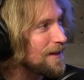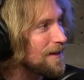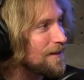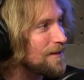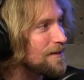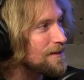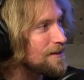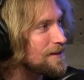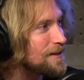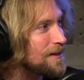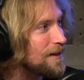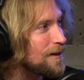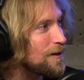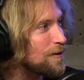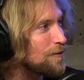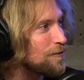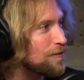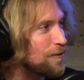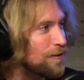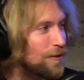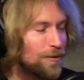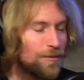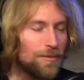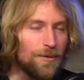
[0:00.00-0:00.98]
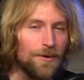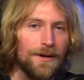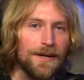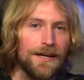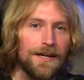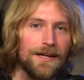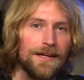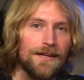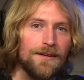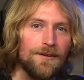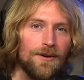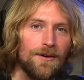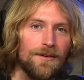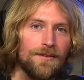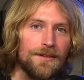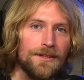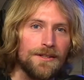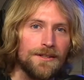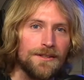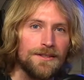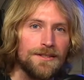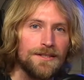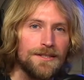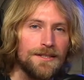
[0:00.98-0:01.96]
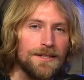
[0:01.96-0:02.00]
the self, the brain, all the
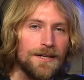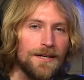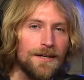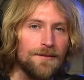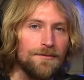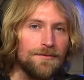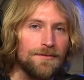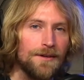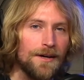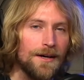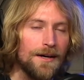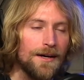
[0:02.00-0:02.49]
good stuff.